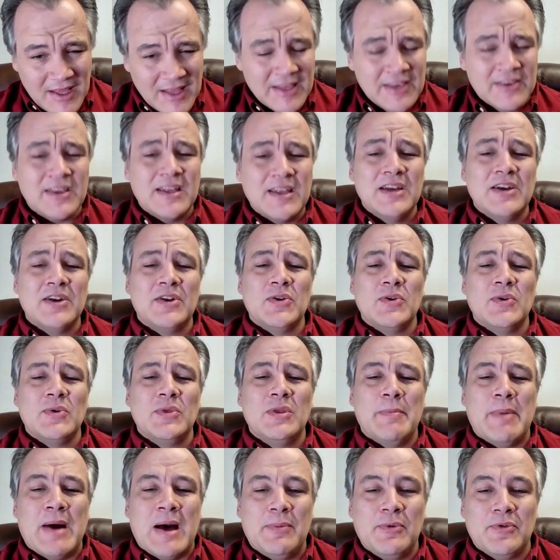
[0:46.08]
let's get into
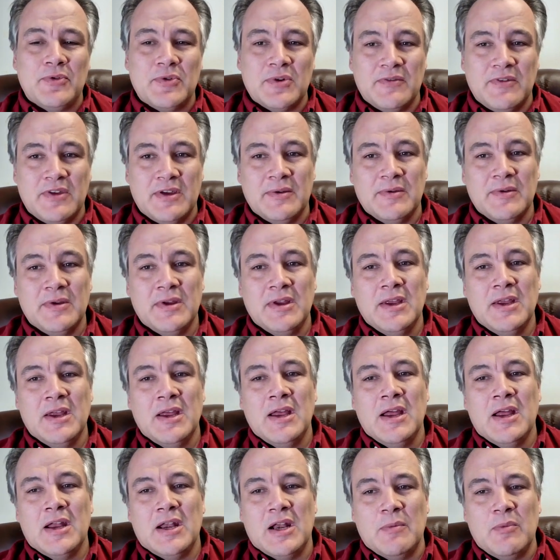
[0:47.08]
the Bible trivia.
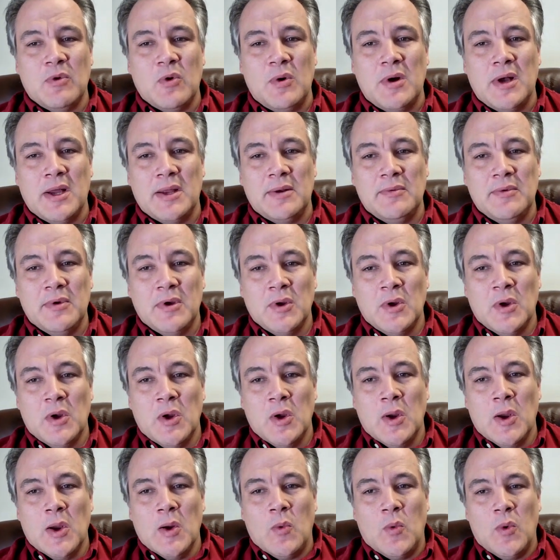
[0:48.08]
Number one,
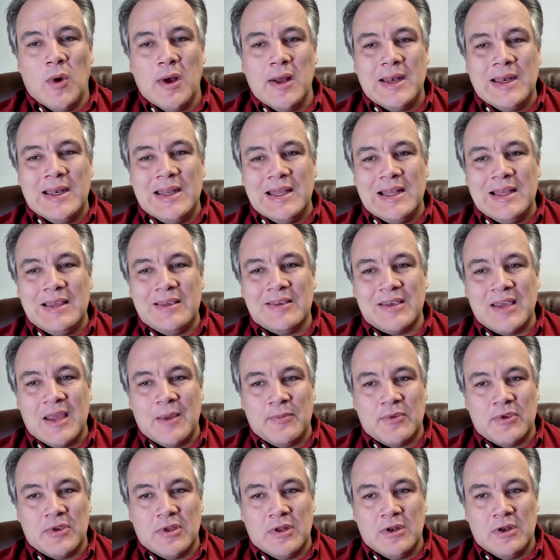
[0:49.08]
what did
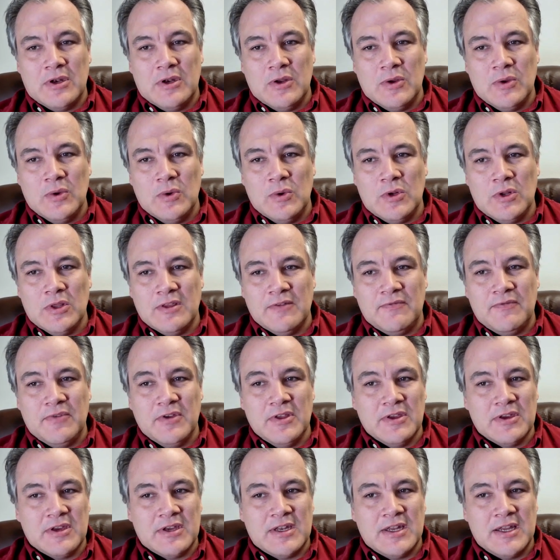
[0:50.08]
Samson do to the
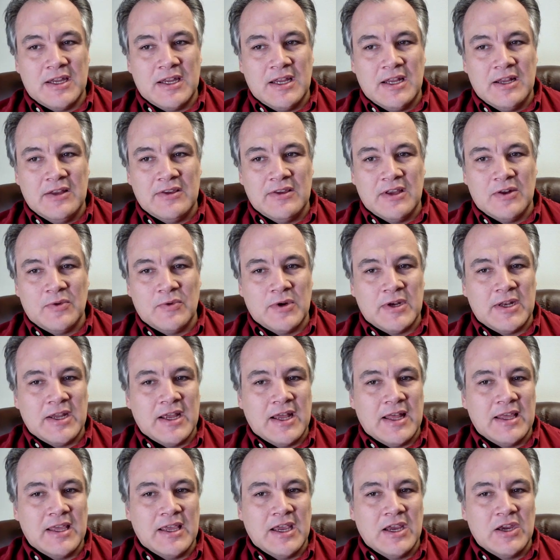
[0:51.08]
Philistines in
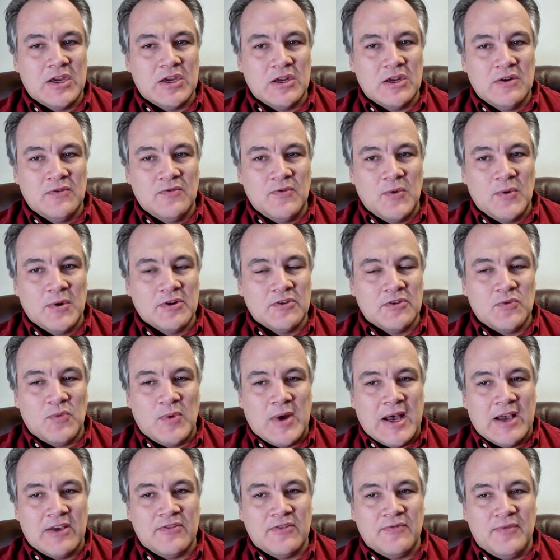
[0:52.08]
retaliation for his
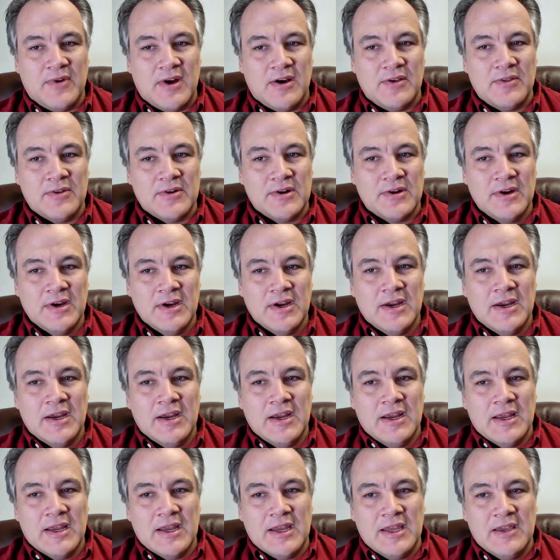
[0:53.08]
wife's father
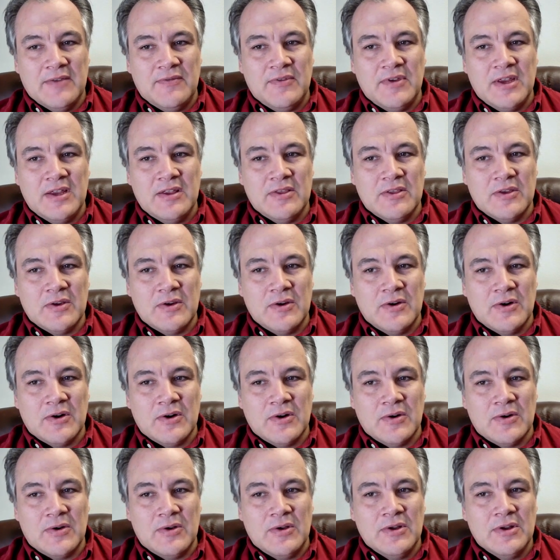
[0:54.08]
giving the
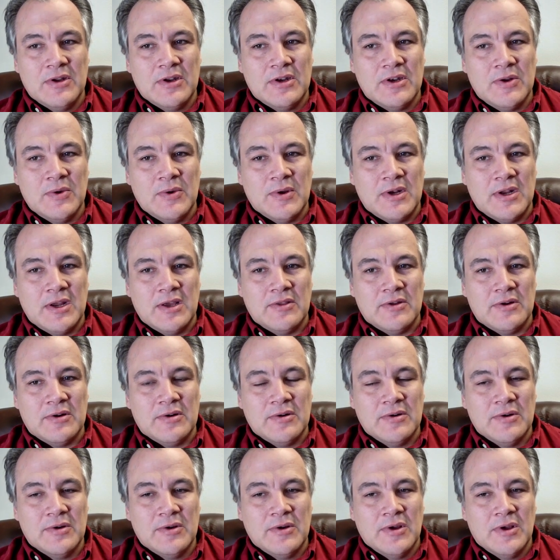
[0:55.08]
girl to
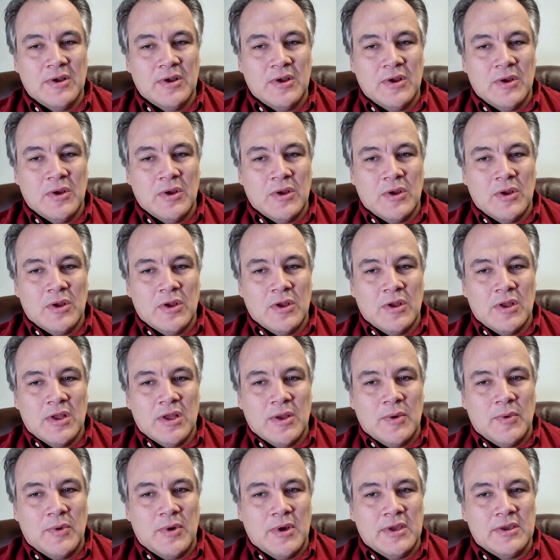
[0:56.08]
another?
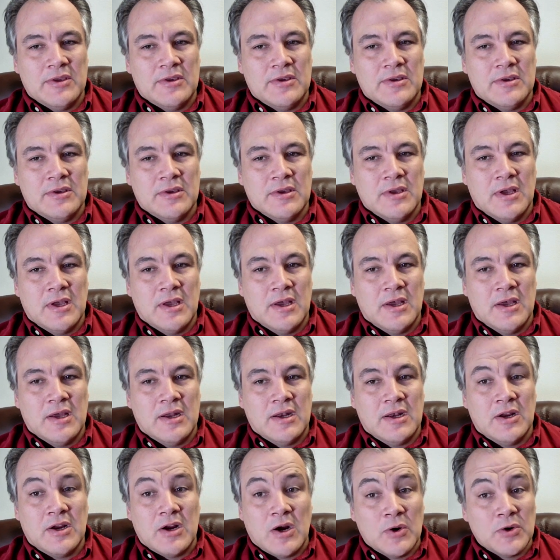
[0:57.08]
Was
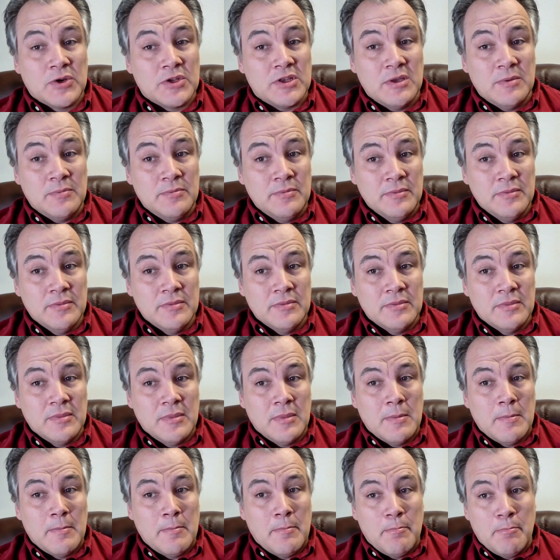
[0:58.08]
to curse them,
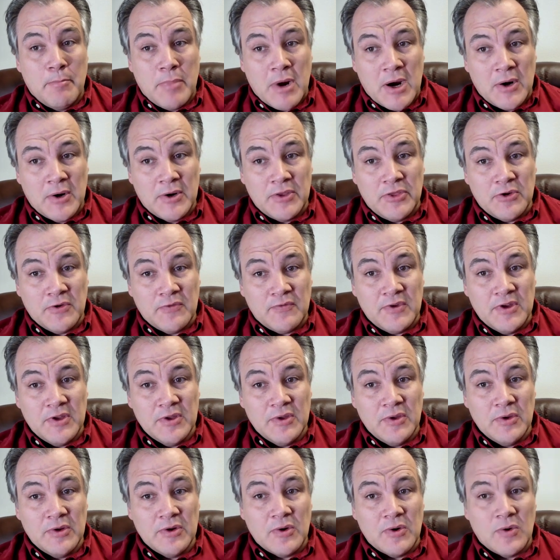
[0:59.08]
burned their
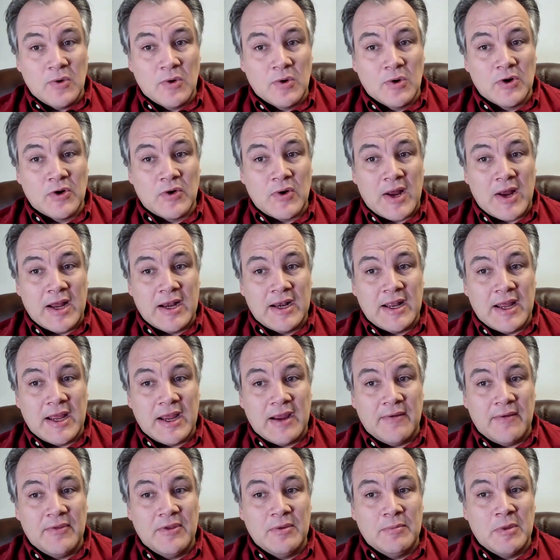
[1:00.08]
field, or tried to
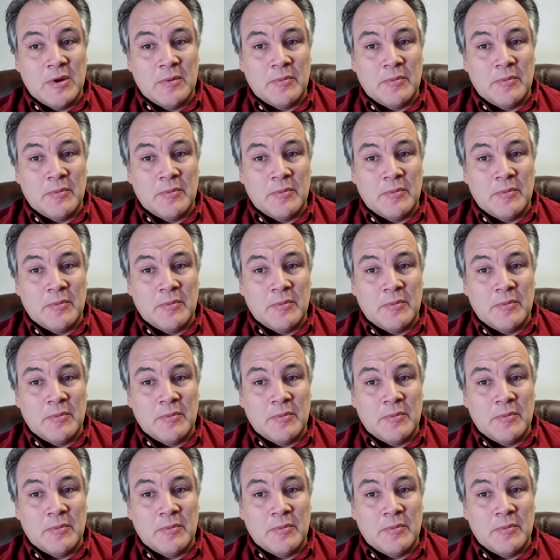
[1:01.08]
have them